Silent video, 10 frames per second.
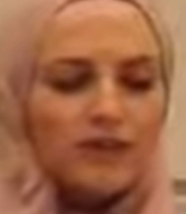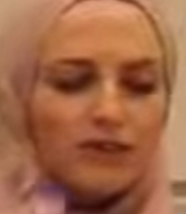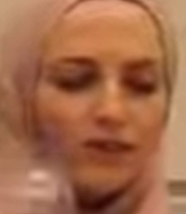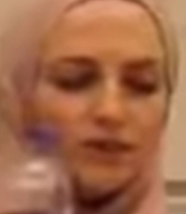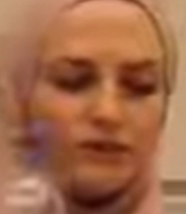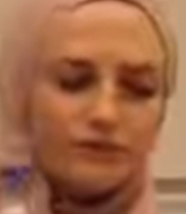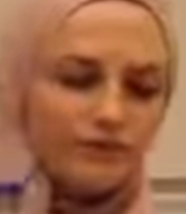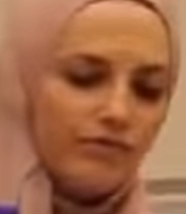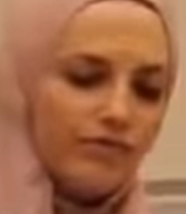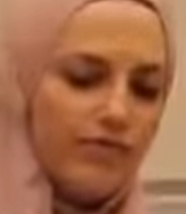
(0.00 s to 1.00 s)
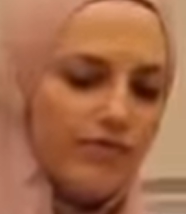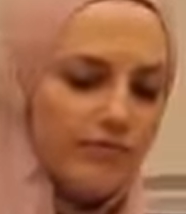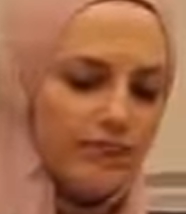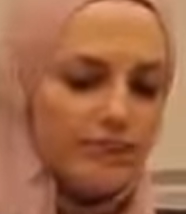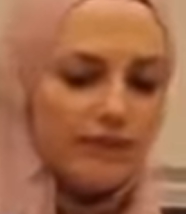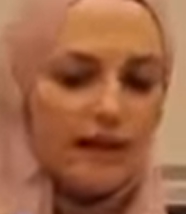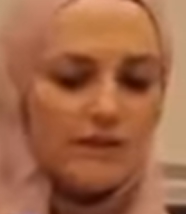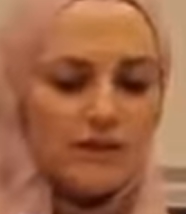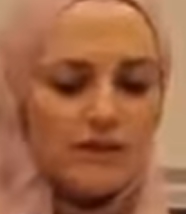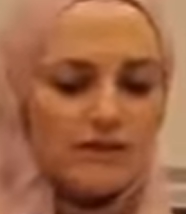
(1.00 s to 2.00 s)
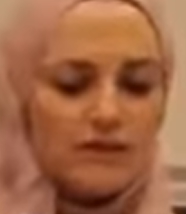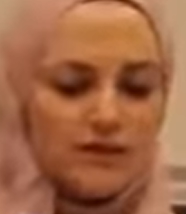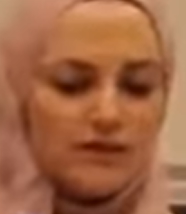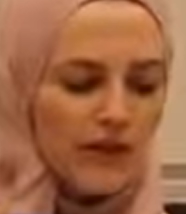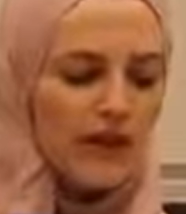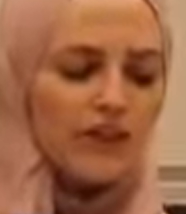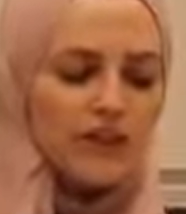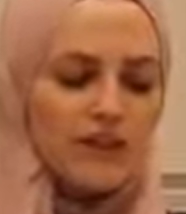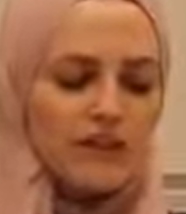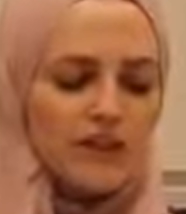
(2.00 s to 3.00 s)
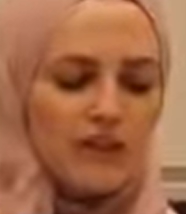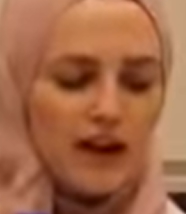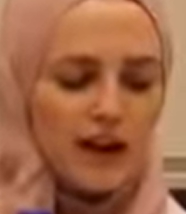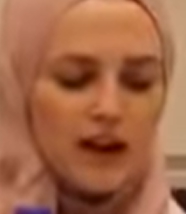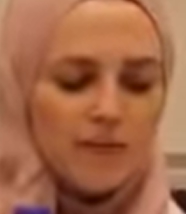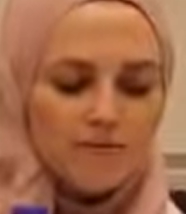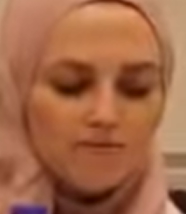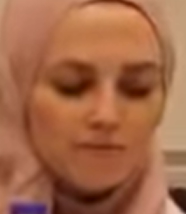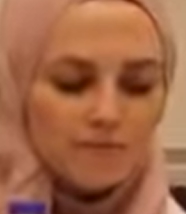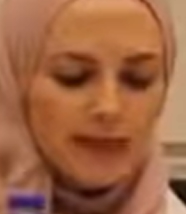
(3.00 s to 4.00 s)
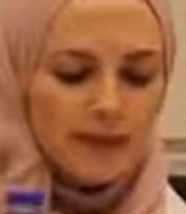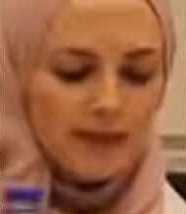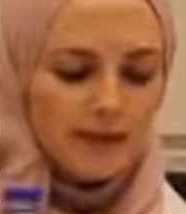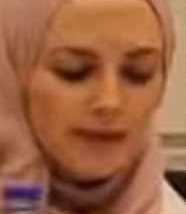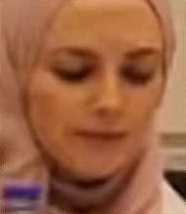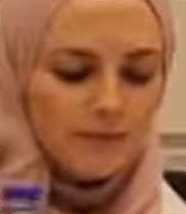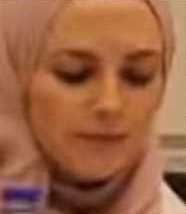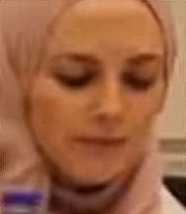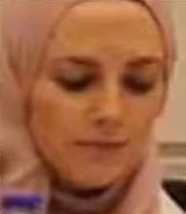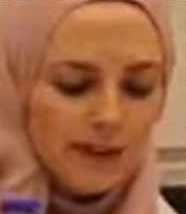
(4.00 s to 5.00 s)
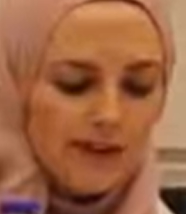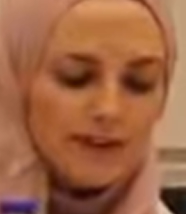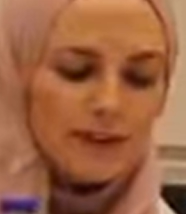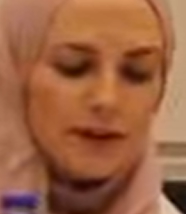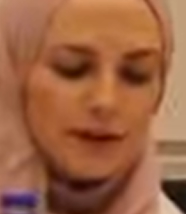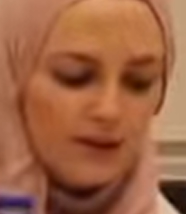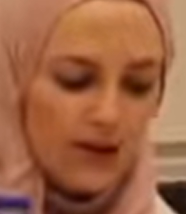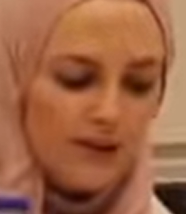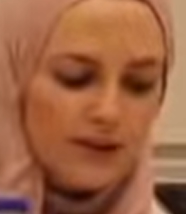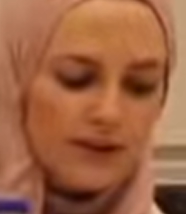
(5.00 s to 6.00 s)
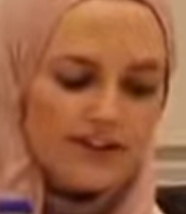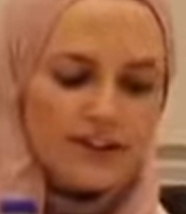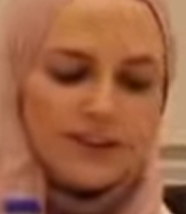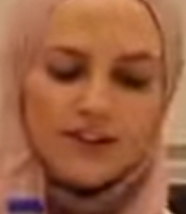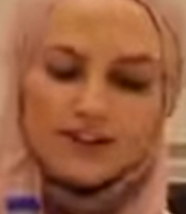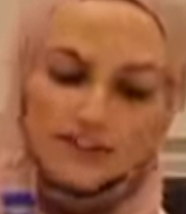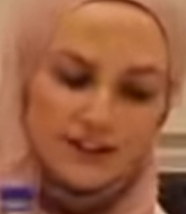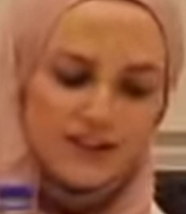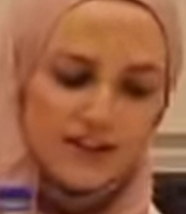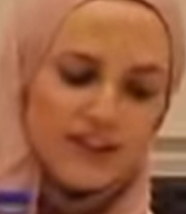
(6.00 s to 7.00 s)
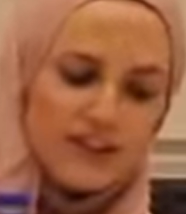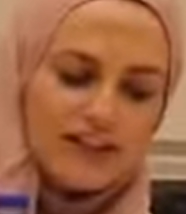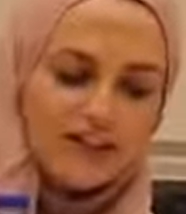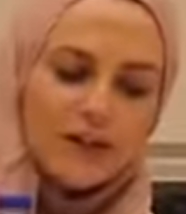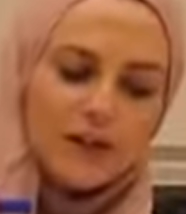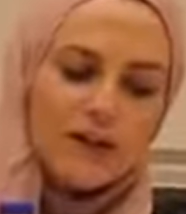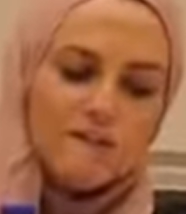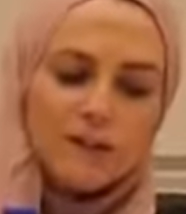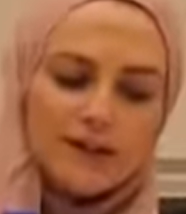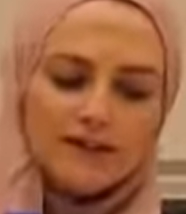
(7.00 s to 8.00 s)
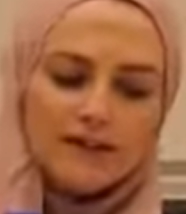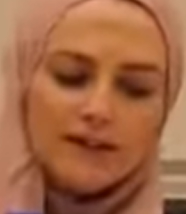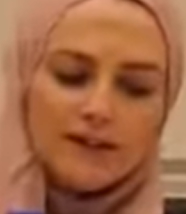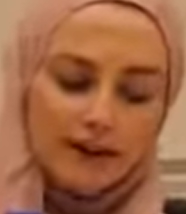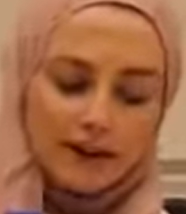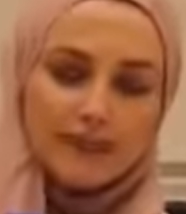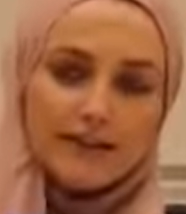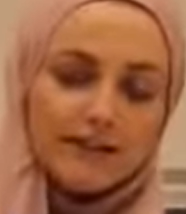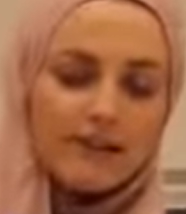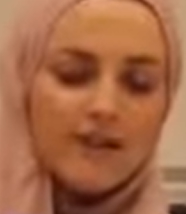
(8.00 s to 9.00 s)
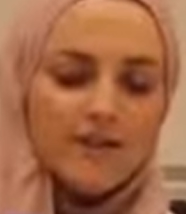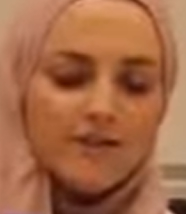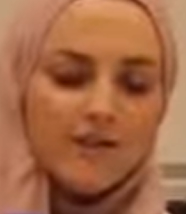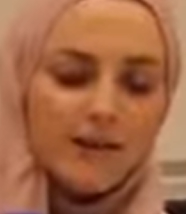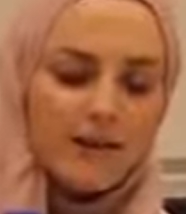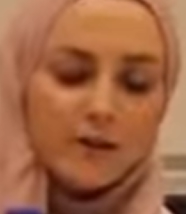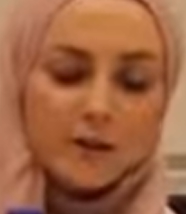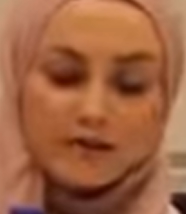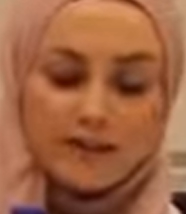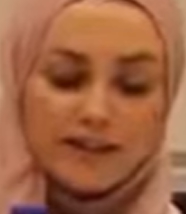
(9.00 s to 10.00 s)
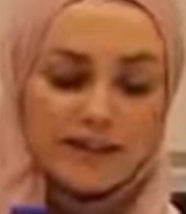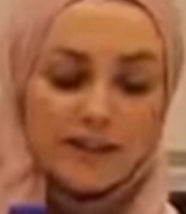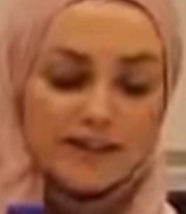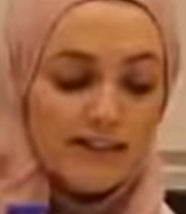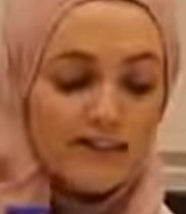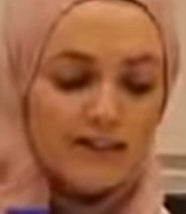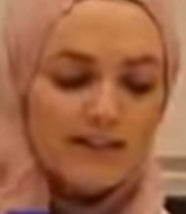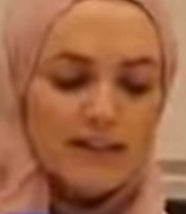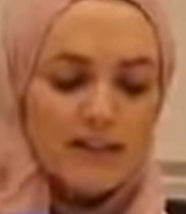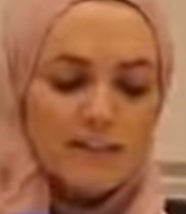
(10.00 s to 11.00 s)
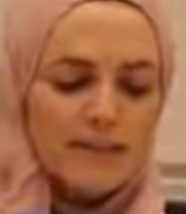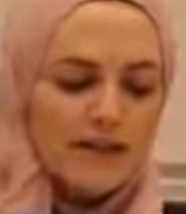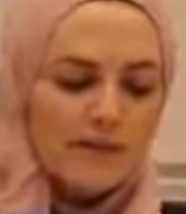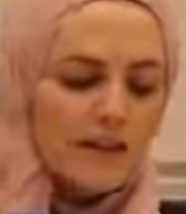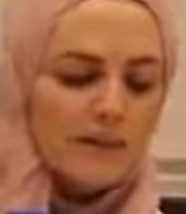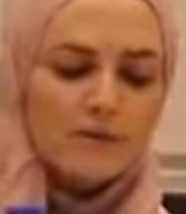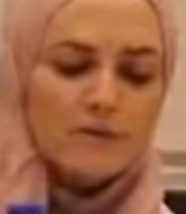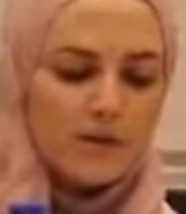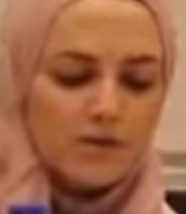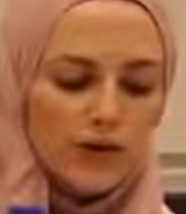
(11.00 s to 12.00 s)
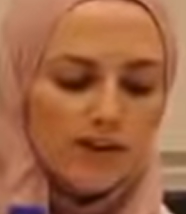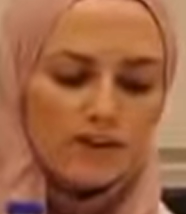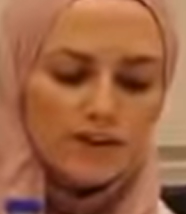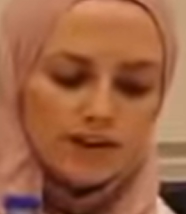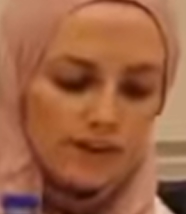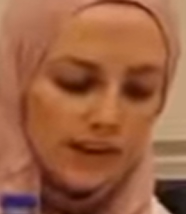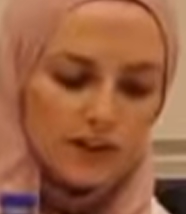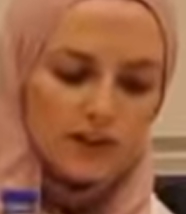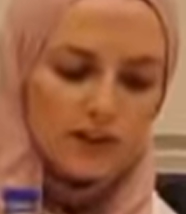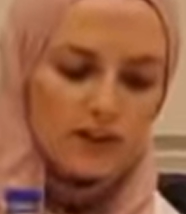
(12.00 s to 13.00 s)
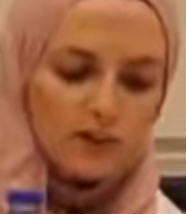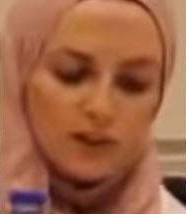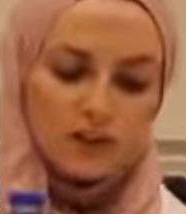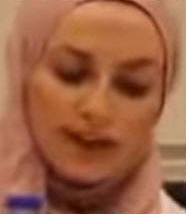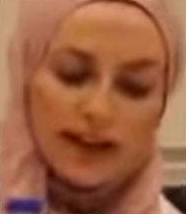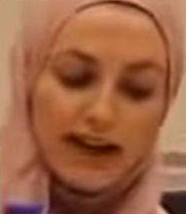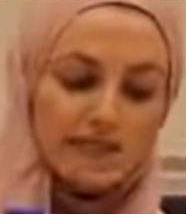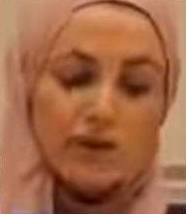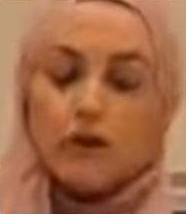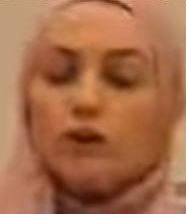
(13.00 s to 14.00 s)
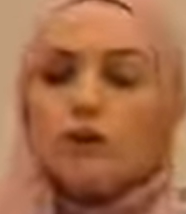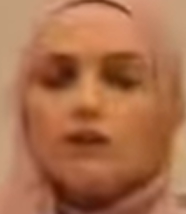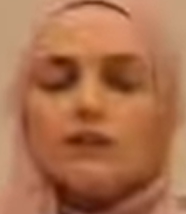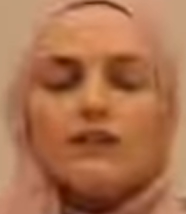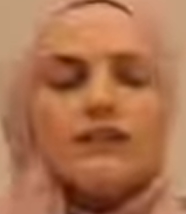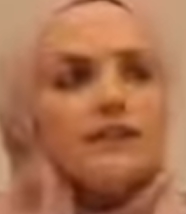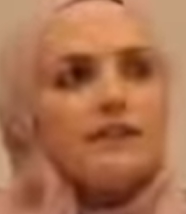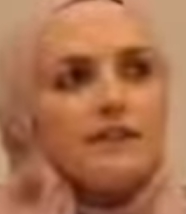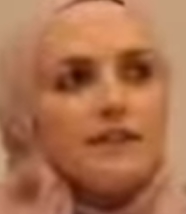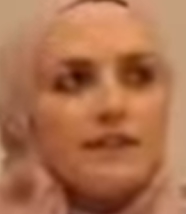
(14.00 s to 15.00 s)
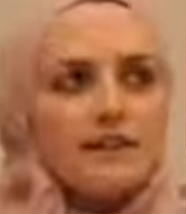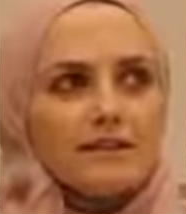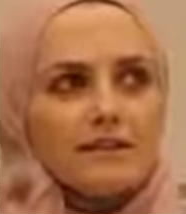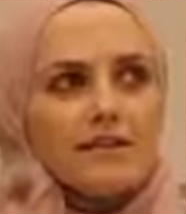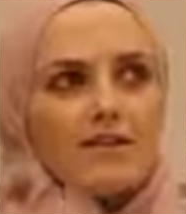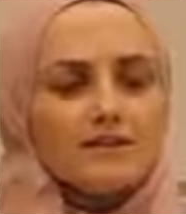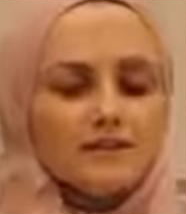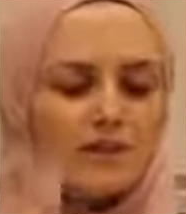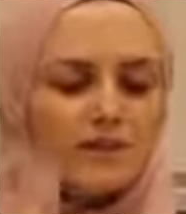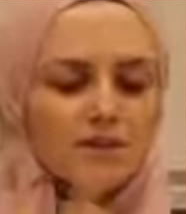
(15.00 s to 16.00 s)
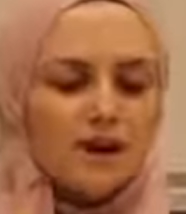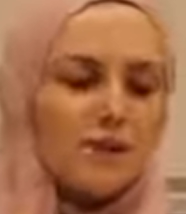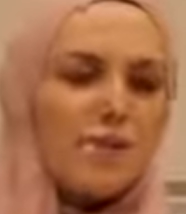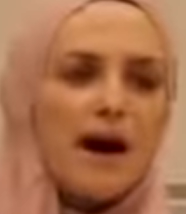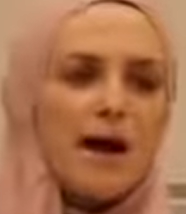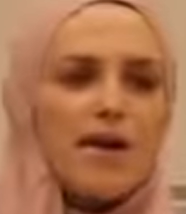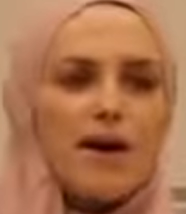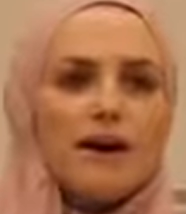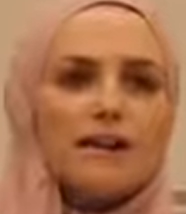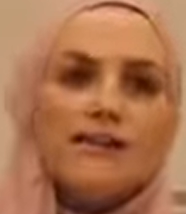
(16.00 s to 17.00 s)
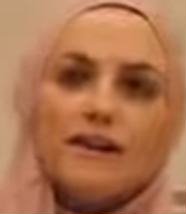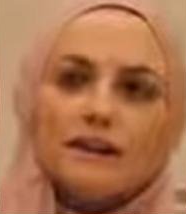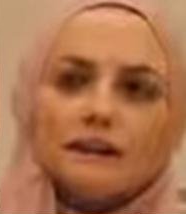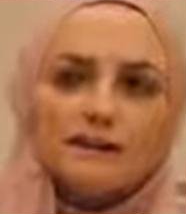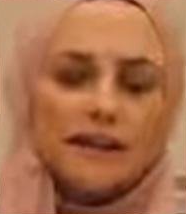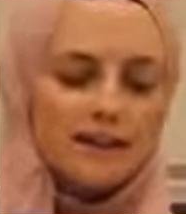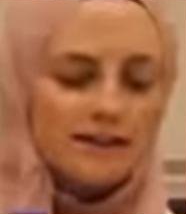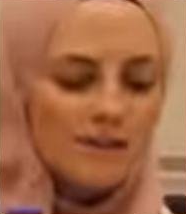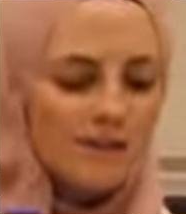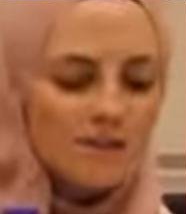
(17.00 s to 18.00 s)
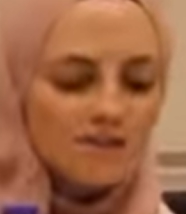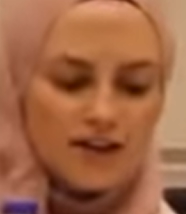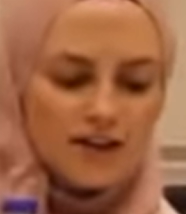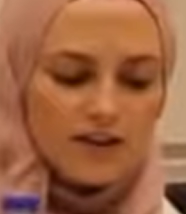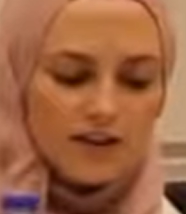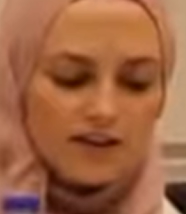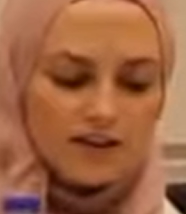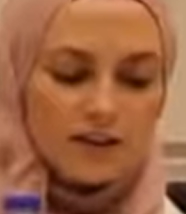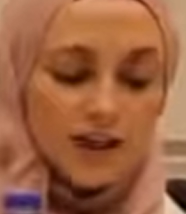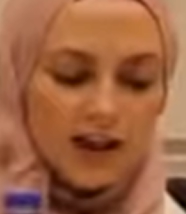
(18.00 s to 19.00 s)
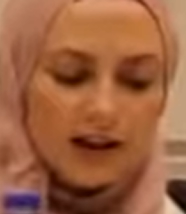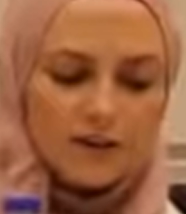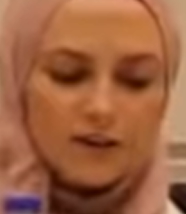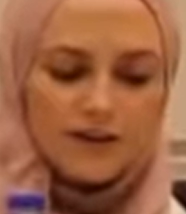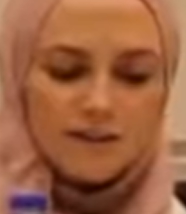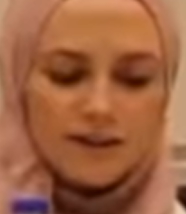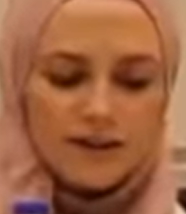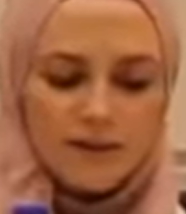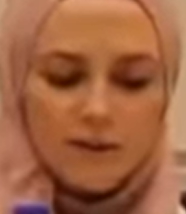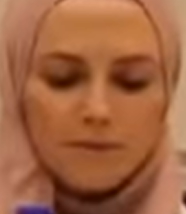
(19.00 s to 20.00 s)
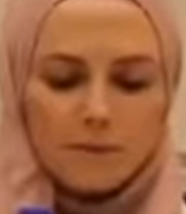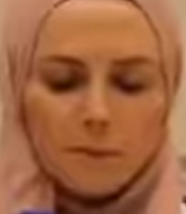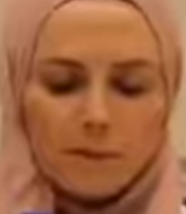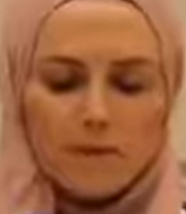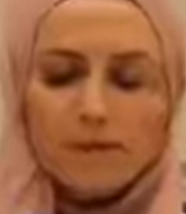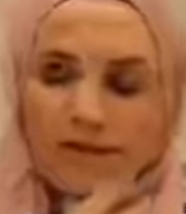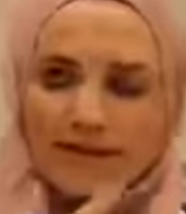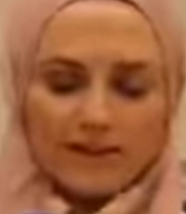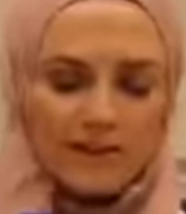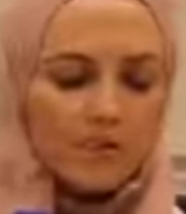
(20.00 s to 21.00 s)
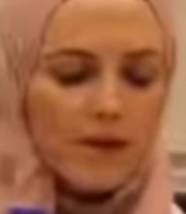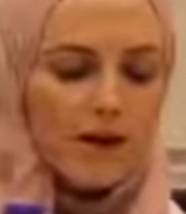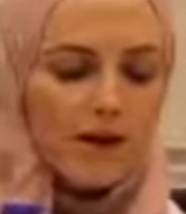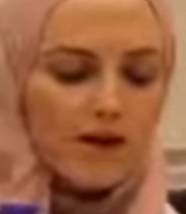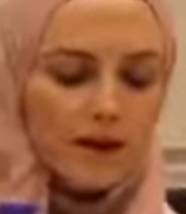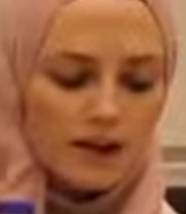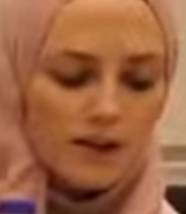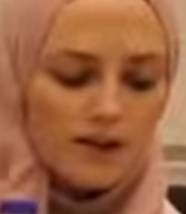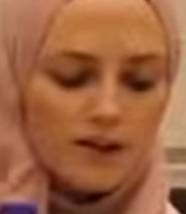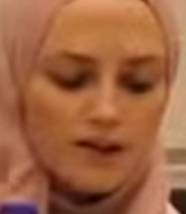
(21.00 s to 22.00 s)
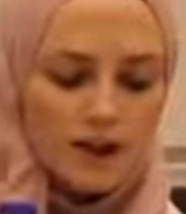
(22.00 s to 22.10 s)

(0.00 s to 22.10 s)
sort of conception of conversion. And I think Plato got it right when he said, conversion is not implanting eyes, for they already exist, but giving them a right direction, which they have not. So that kind of sums up how I understand conversion and how it's been reflected in my own life.